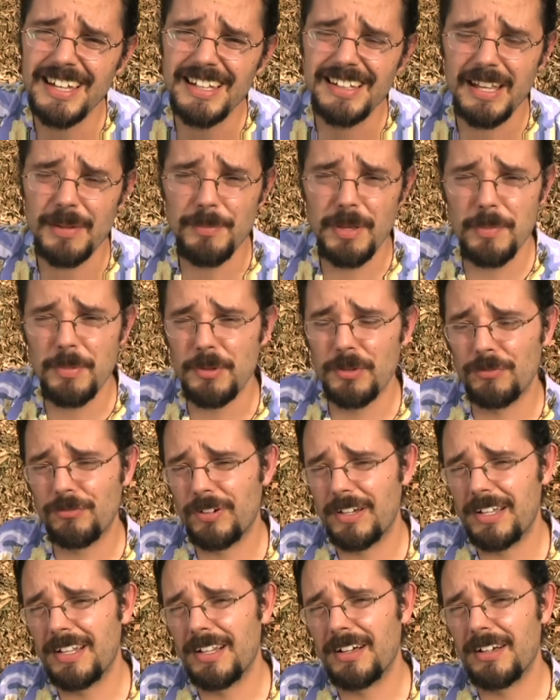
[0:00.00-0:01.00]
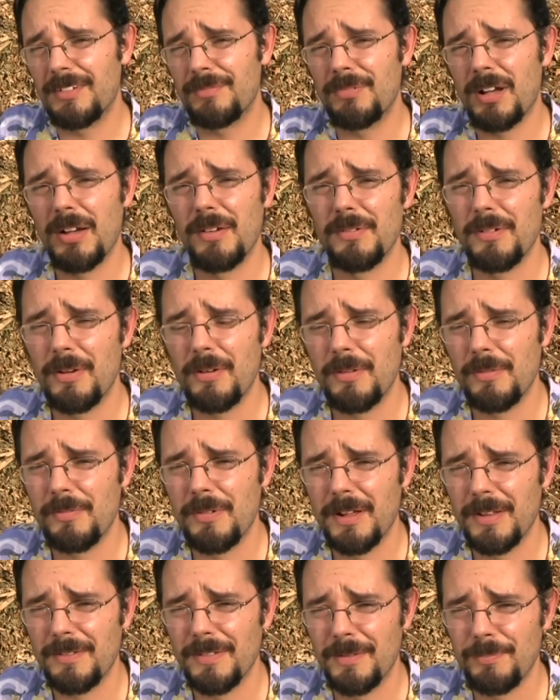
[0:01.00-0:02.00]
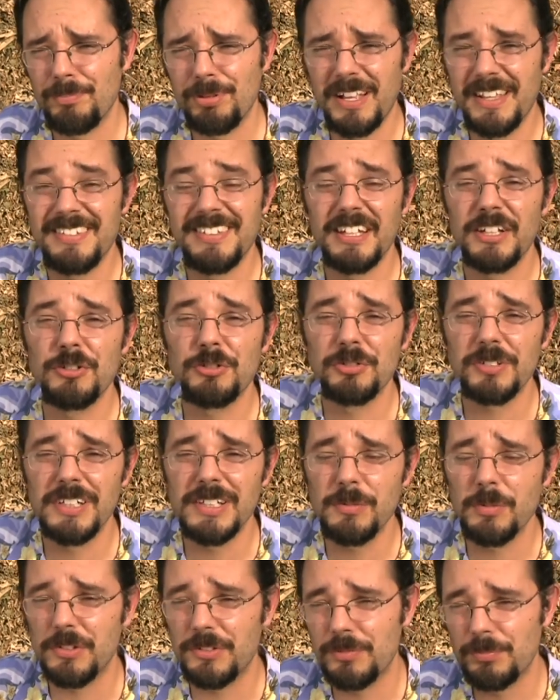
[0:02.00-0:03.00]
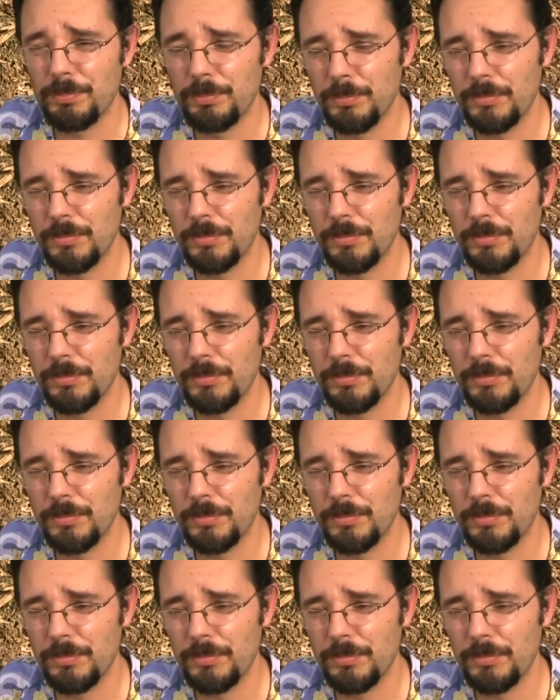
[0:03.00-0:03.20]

That maybe they're afraid a sick tree was